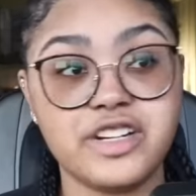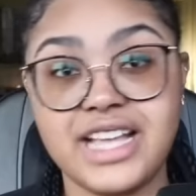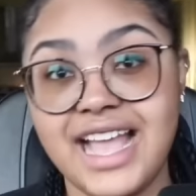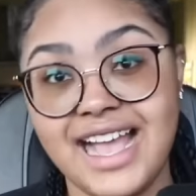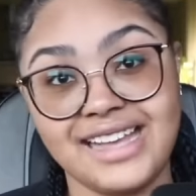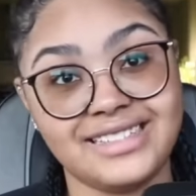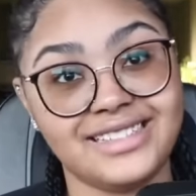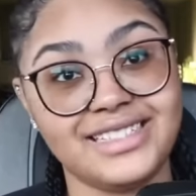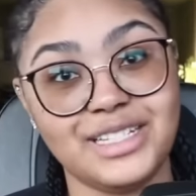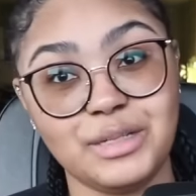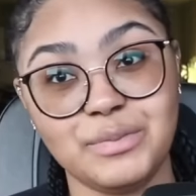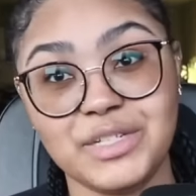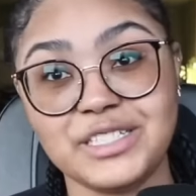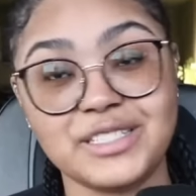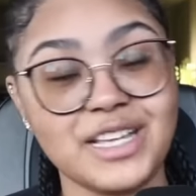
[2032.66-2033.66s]

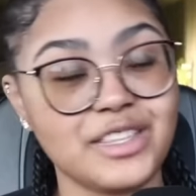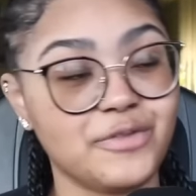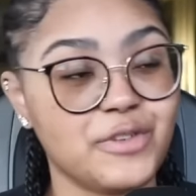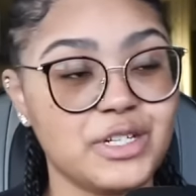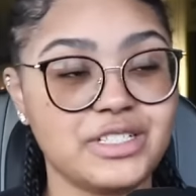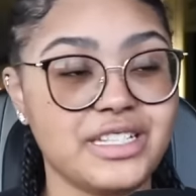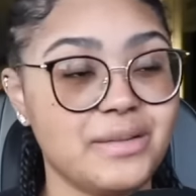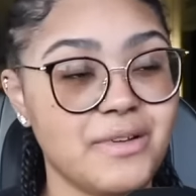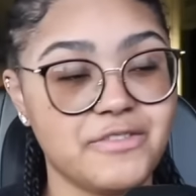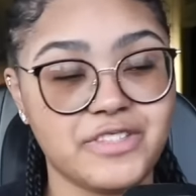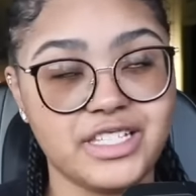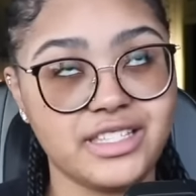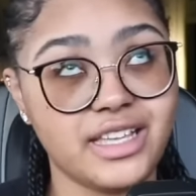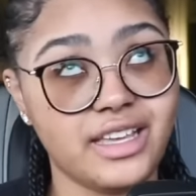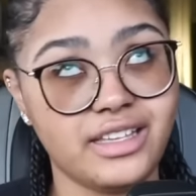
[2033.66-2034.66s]
casting, but it's not the first time I've
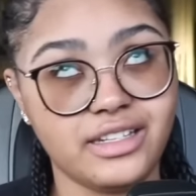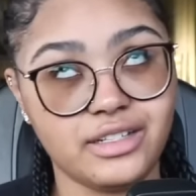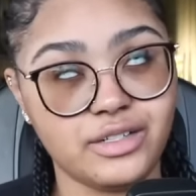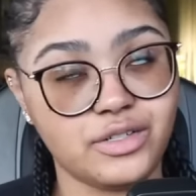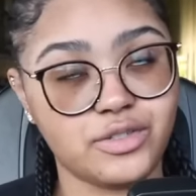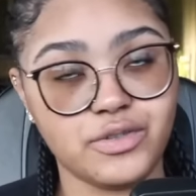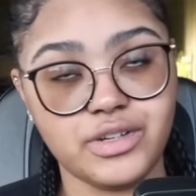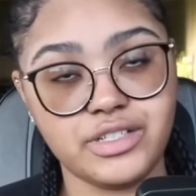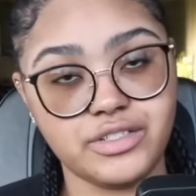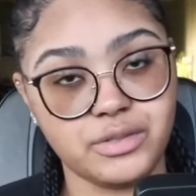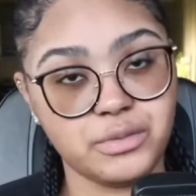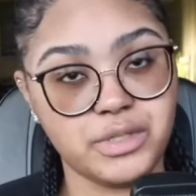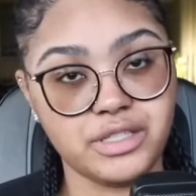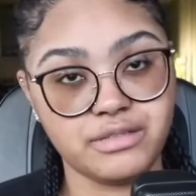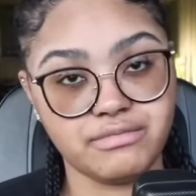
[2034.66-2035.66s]
seen that in a Detroit
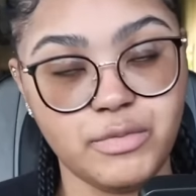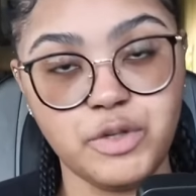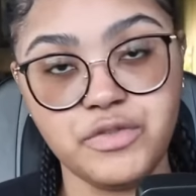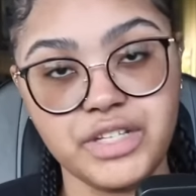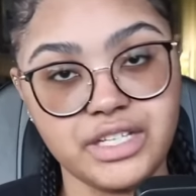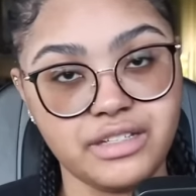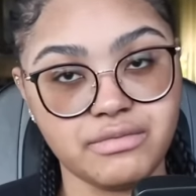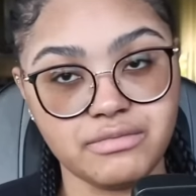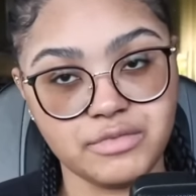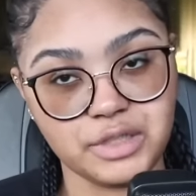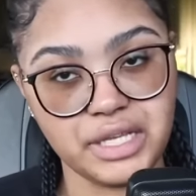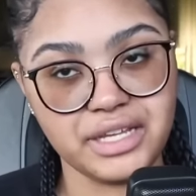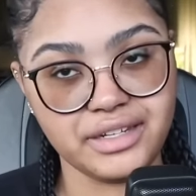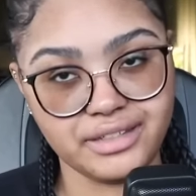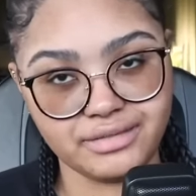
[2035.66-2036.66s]
Tubi movie related